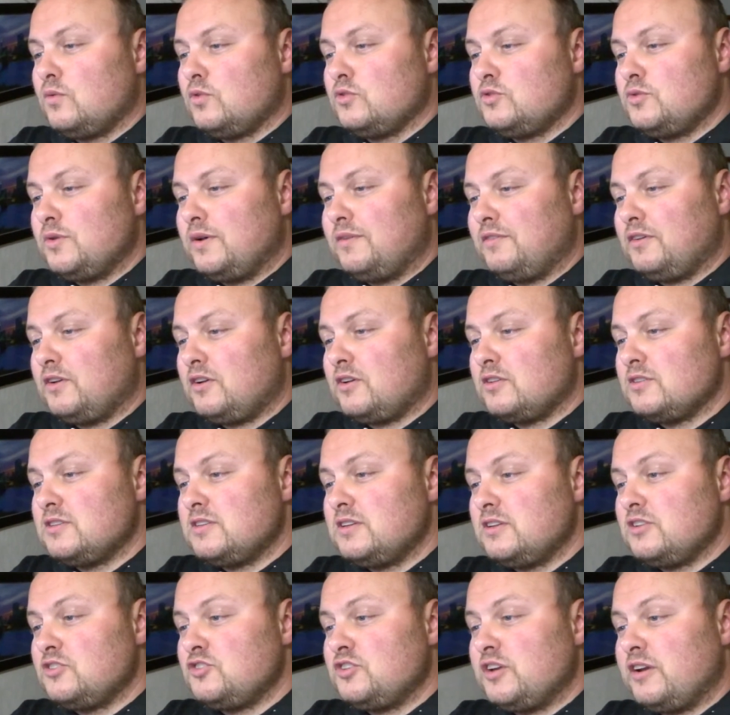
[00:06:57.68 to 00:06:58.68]
Would you ever
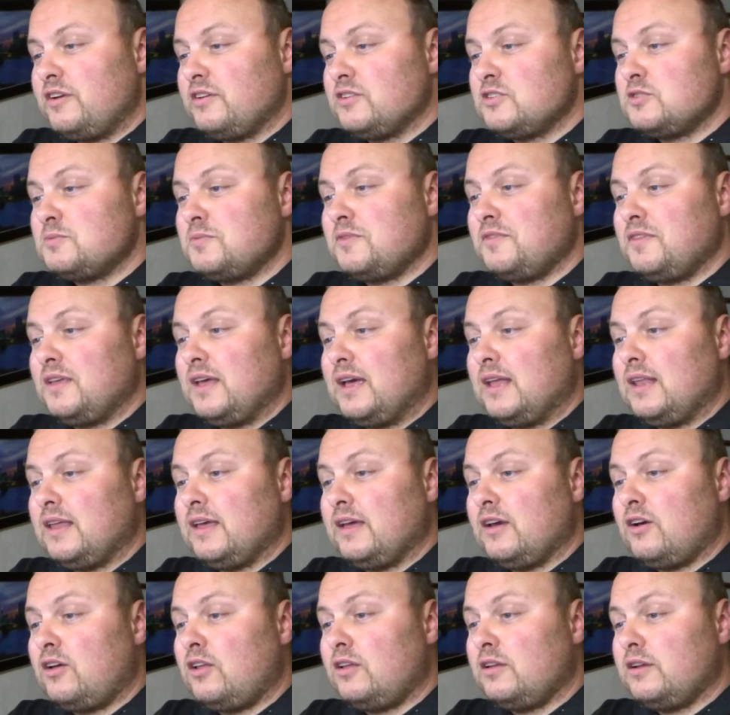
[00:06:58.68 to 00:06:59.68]
consider sharing some of the LA
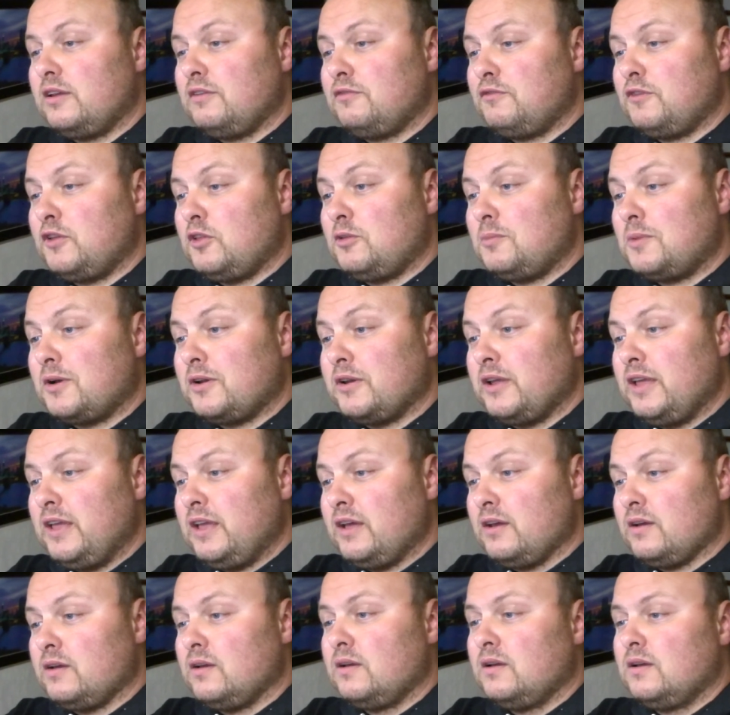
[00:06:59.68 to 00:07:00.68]
holiday film on
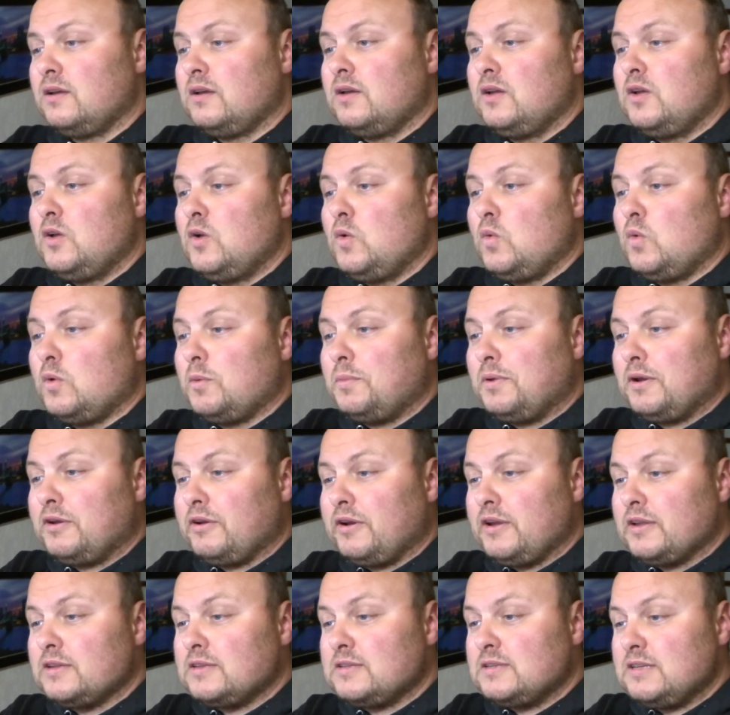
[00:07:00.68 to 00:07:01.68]
here? Would be
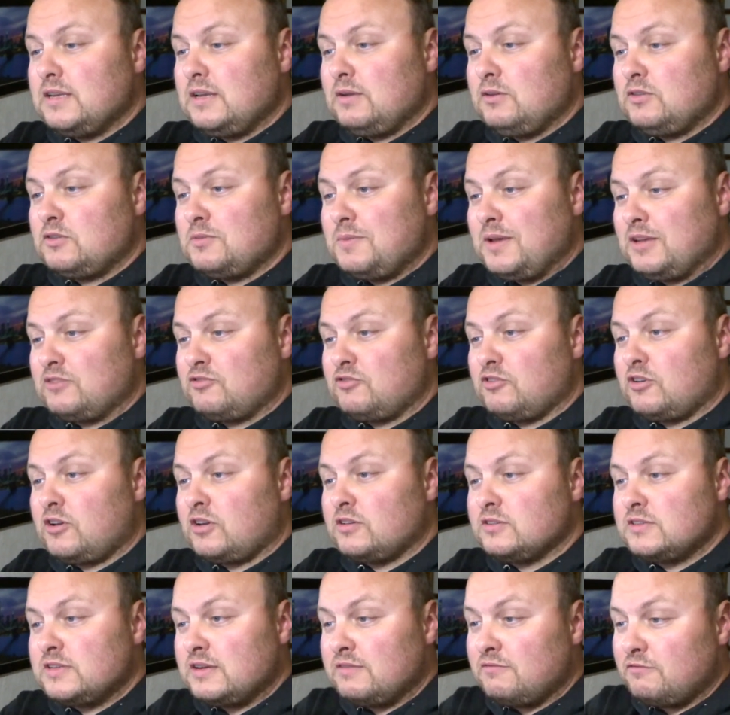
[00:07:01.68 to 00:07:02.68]
great to see some extra
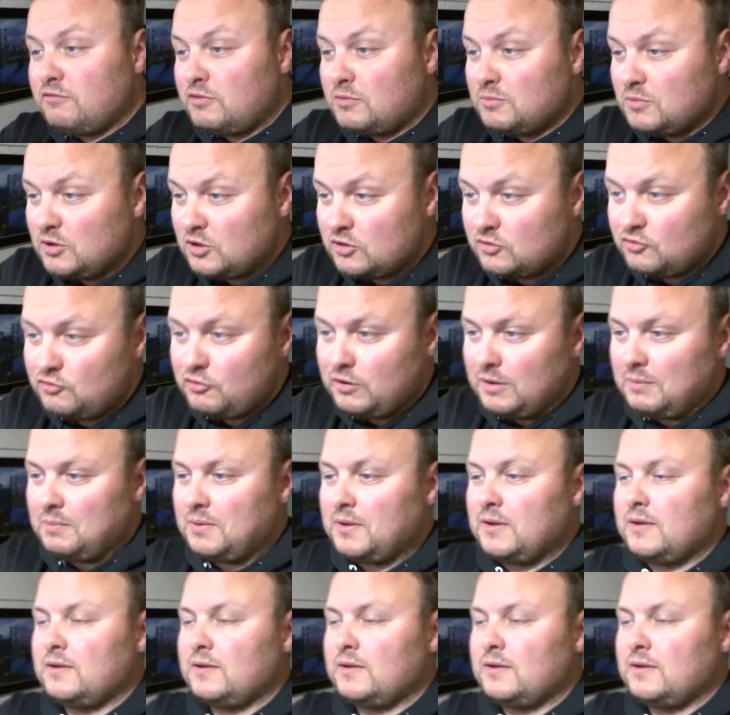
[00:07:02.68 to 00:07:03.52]
content from your trip.